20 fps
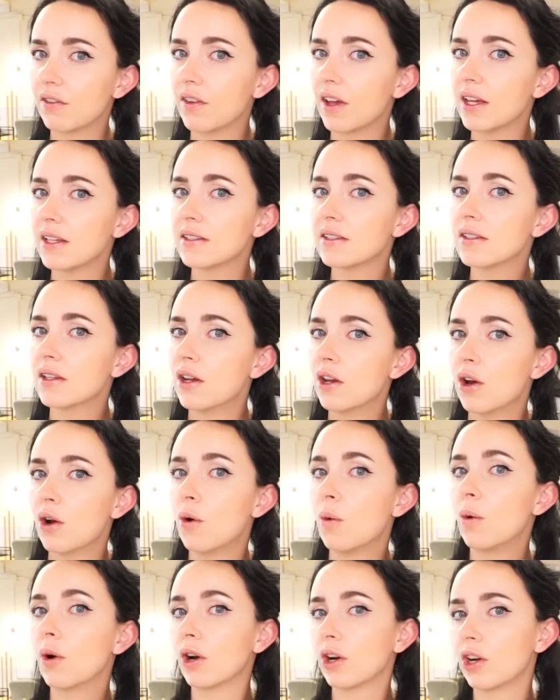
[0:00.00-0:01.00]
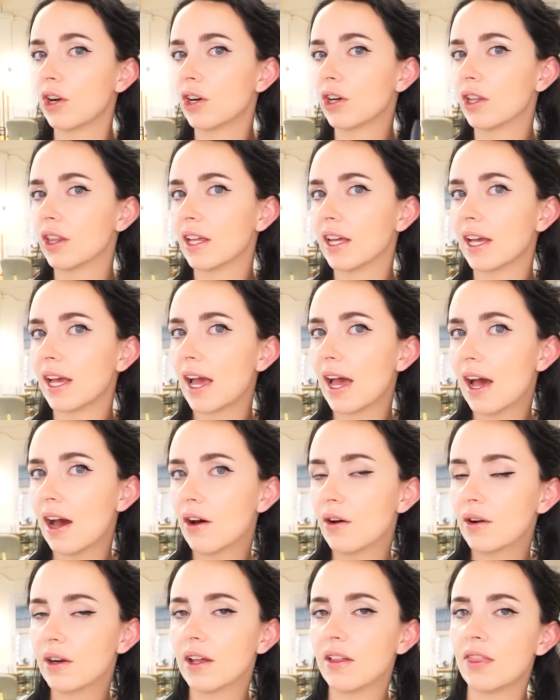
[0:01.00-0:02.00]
face, we're curling out.